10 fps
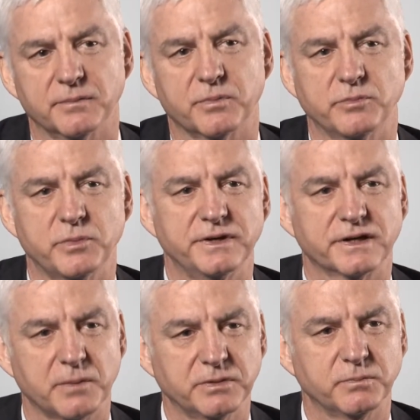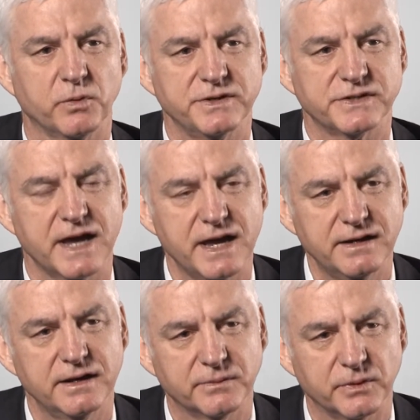Probably a couple of points
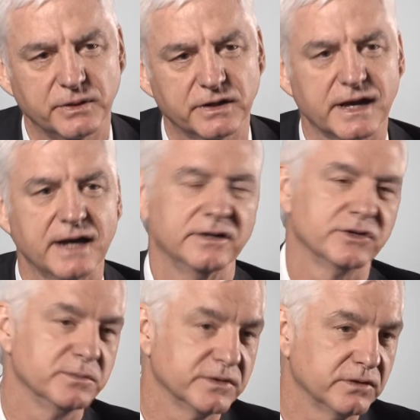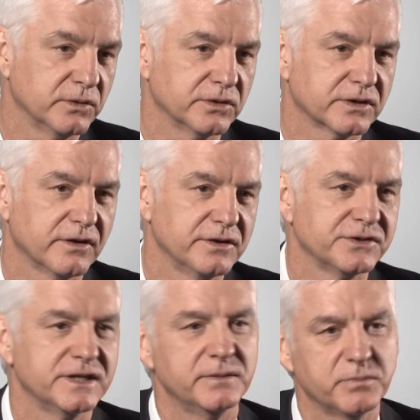ahead when we look at it in terms of local
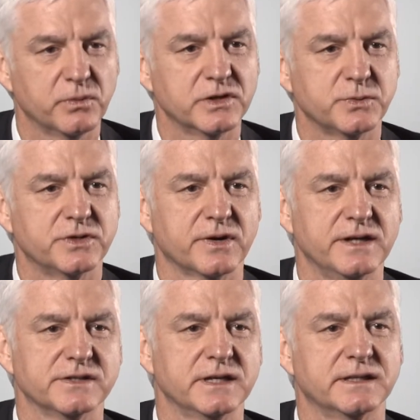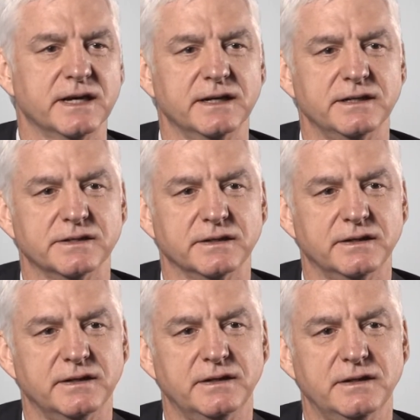currency, but once we translate that into
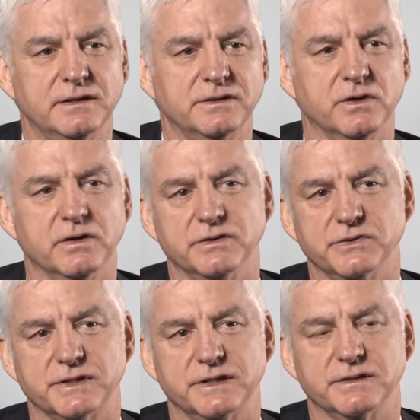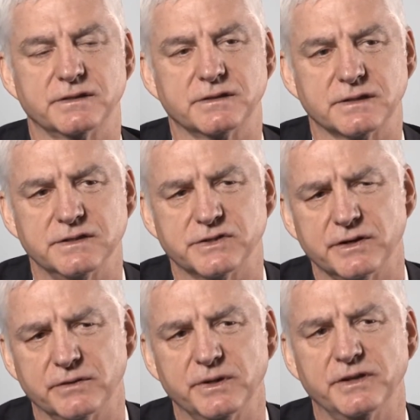dollars,
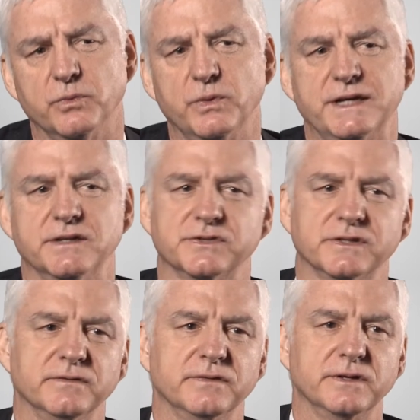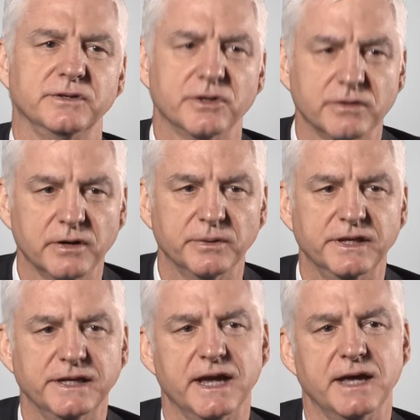considering really the weakness of the euro and
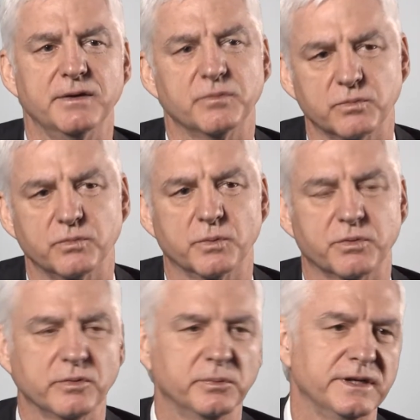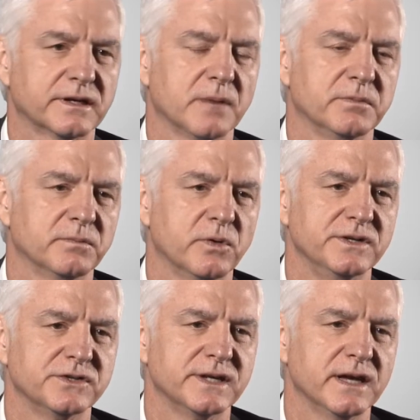the yen, we're probably a couple of
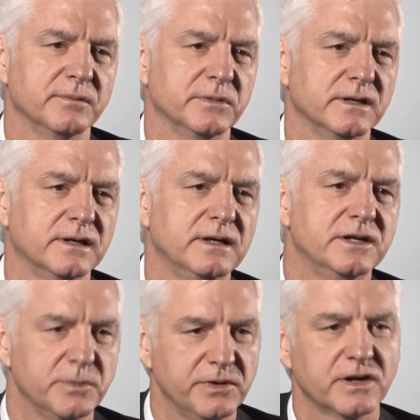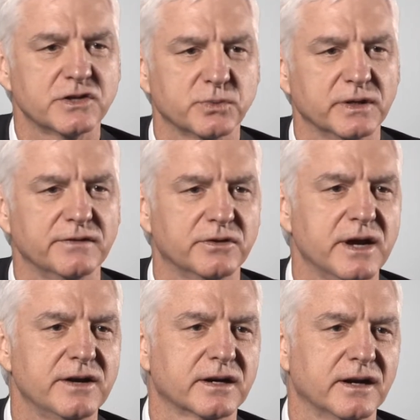points down. But to be honest, we'll have
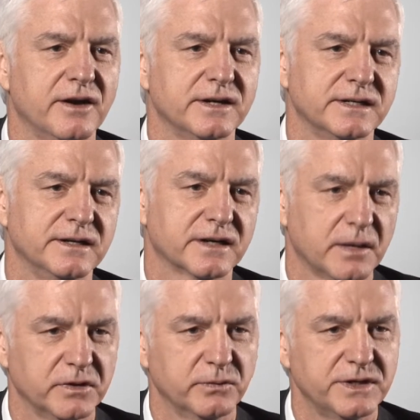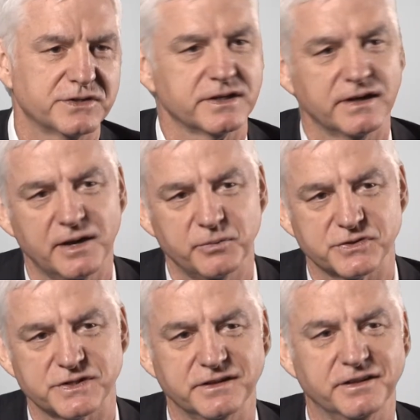greater clarity in a couple of weeks' time. We're
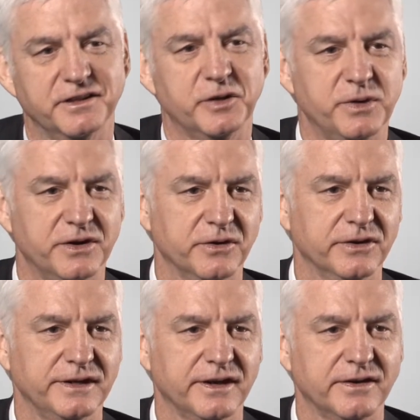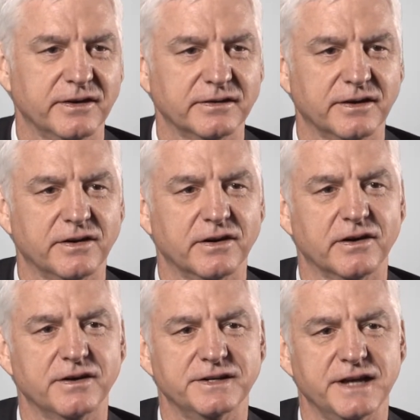still a little bit early on our
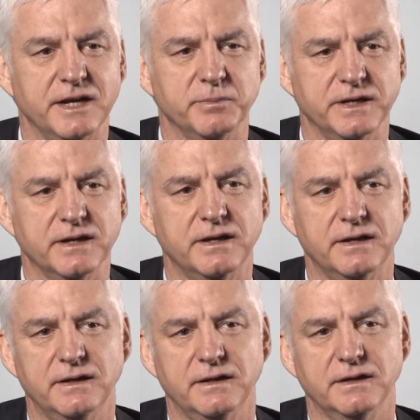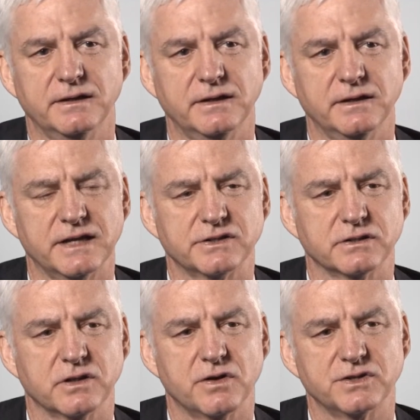hard data, but you know, that's
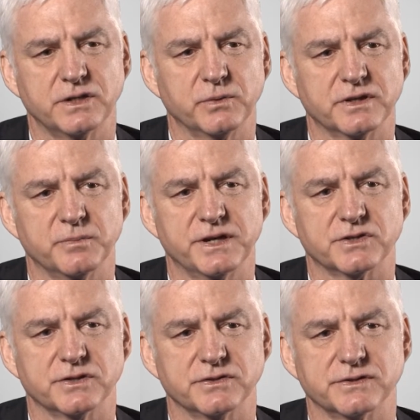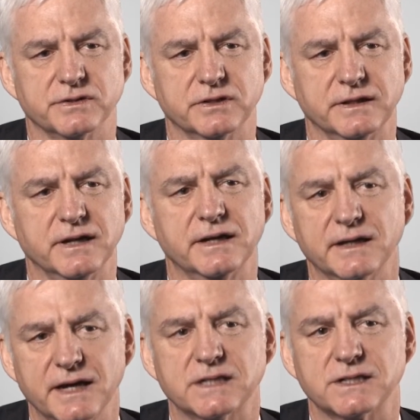largely what the picture is looking like.
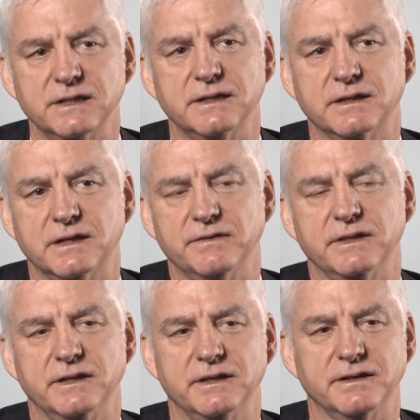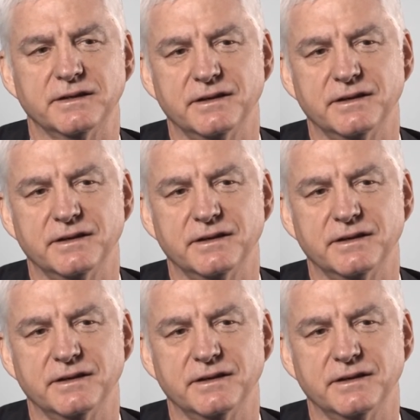And actually, given the